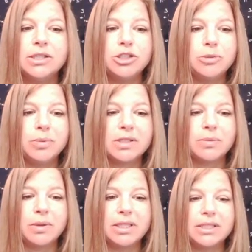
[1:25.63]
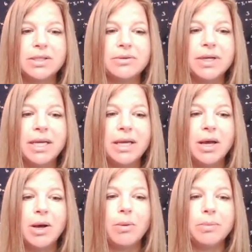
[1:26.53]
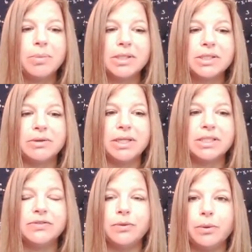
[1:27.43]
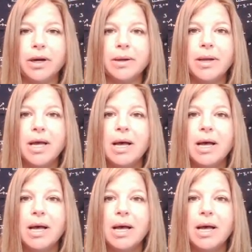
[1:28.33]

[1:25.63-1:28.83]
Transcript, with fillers: 2 plus 1 is 3, 1 plus 3 is 4.